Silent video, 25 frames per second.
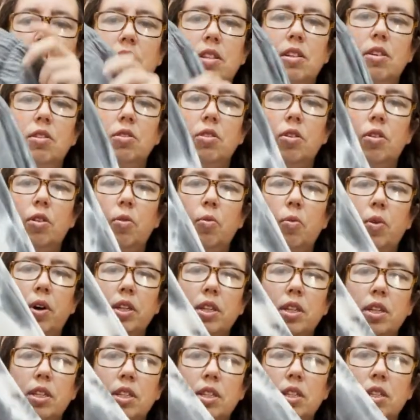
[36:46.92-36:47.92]
Those are the
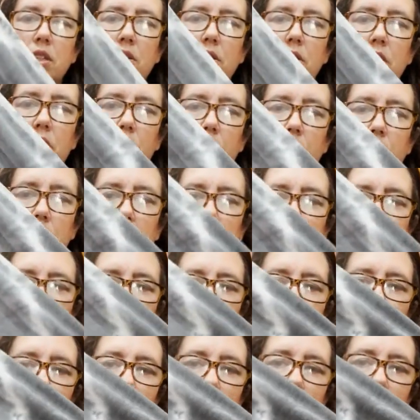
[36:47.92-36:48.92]
ones that's still going
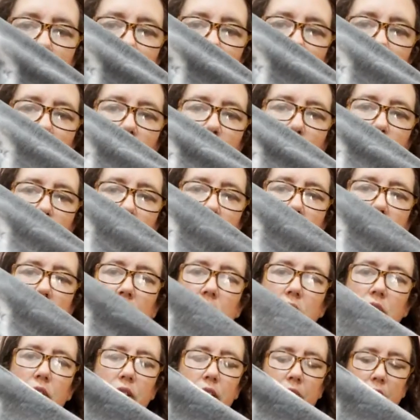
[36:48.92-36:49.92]
strong. But
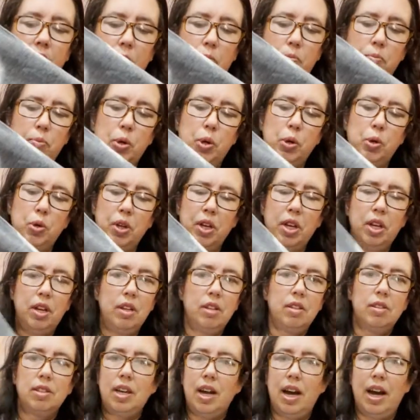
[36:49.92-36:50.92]
these are like a
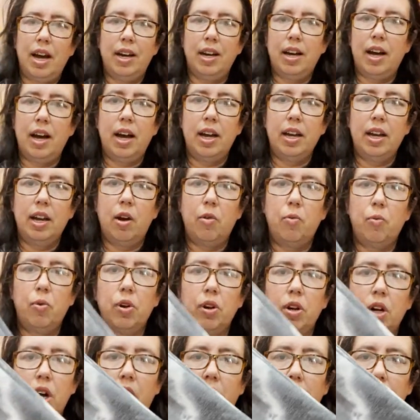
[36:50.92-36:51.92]
muted tie-dye, not real
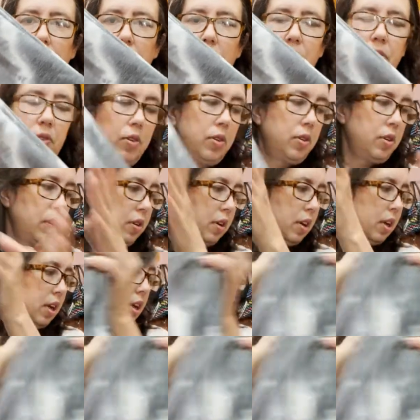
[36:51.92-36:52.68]
colorful.